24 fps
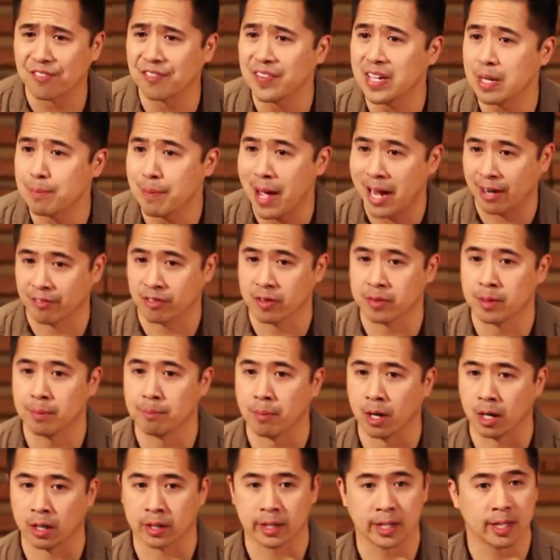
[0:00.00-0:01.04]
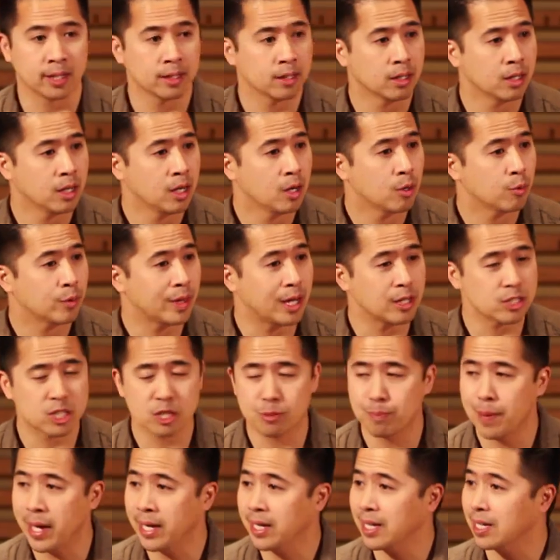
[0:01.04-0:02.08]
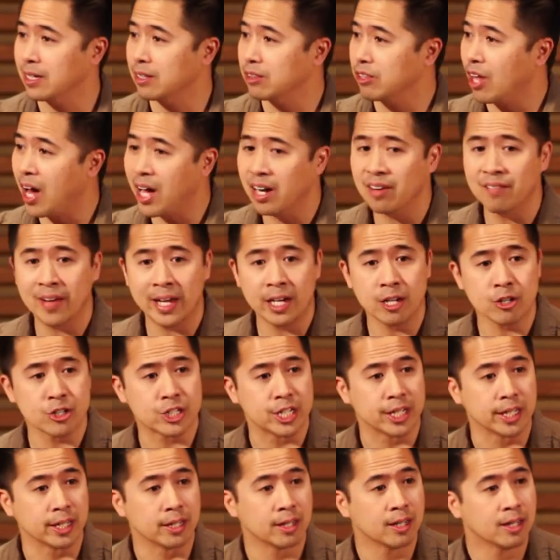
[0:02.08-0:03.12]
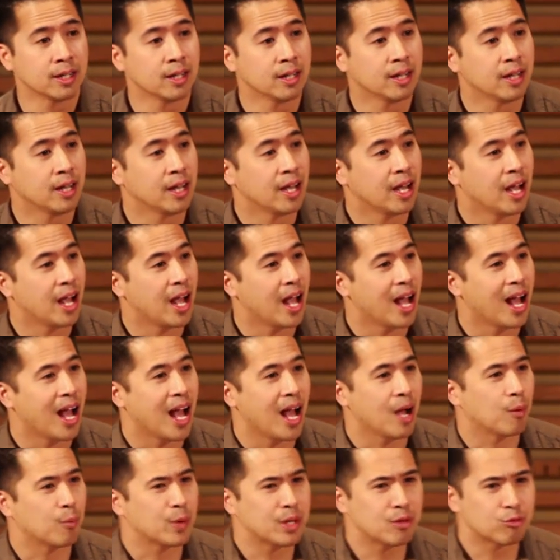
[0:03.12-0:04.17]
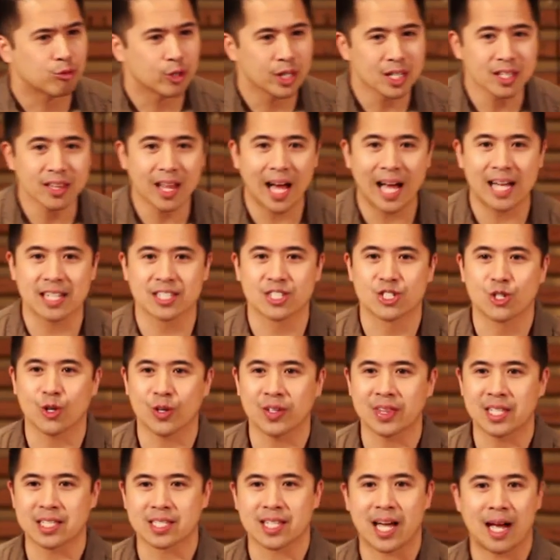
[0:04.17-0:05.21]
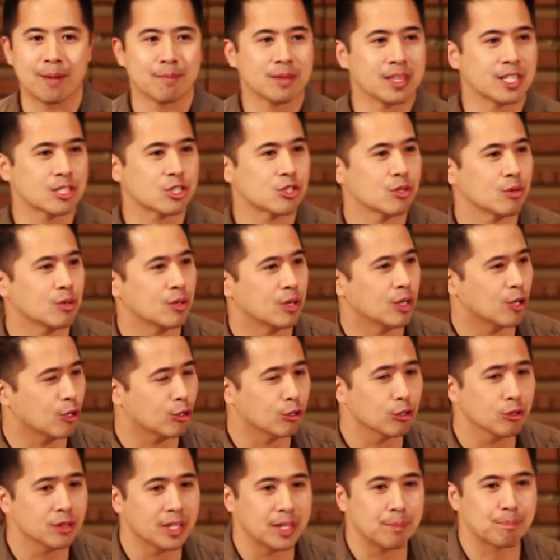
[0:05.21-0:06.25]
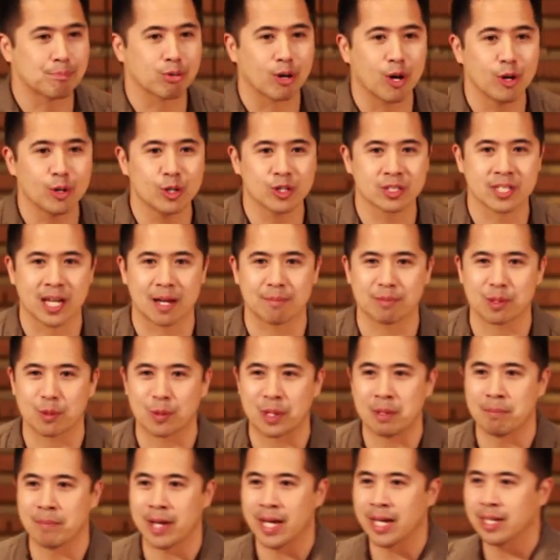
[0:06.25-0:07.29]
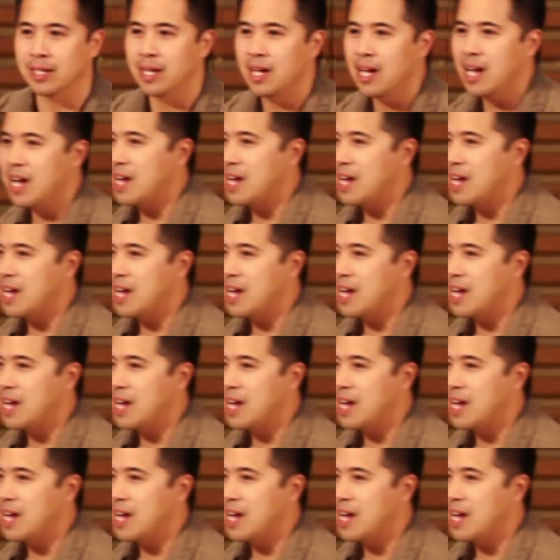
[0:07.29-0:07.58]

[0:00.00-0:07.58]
of feedback from the market without spending a lot of energy. And we realized during this time in this early prototype that we'd made